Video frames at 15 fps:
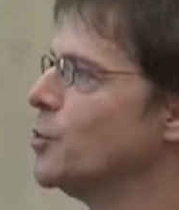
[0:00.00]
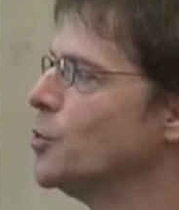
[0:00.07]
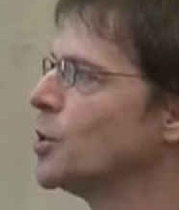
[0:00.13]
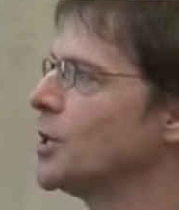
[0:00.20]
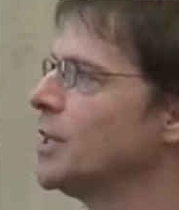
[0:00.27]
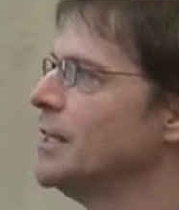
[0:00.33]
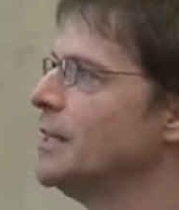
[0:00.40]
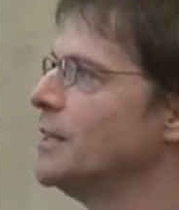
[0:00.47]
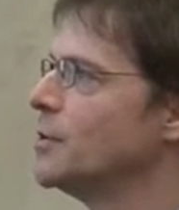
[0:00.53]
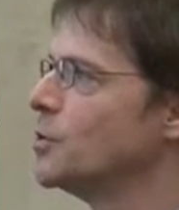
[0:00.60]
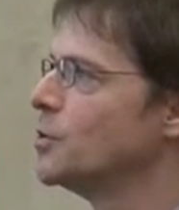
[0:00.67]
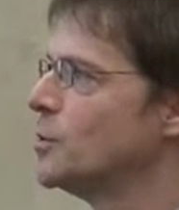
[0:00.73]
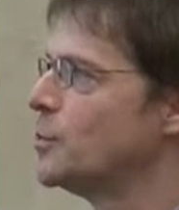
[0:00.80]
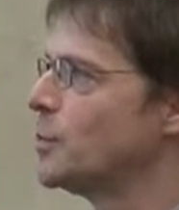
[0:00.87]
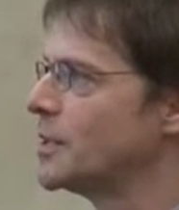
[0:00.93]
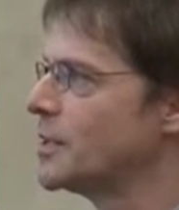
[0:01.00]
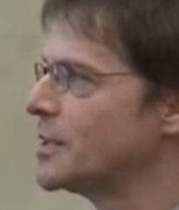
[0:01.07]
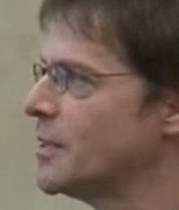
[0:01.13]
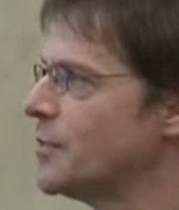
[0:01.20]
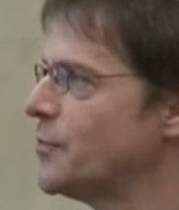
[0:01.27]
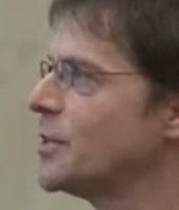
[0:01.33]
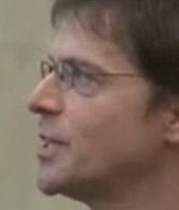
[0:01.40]
or intolerable
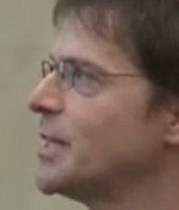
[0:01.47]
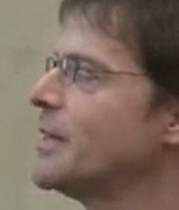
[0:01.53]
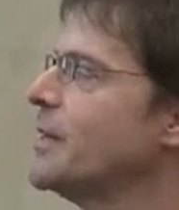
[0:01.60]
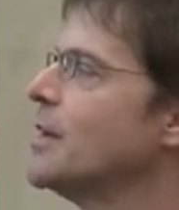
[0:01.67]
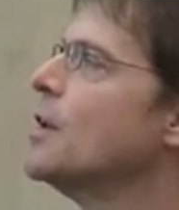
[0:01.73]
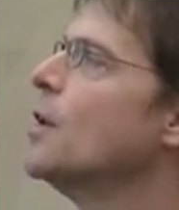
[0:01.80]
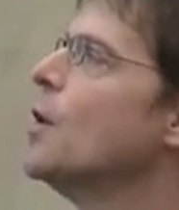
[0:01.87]
suffering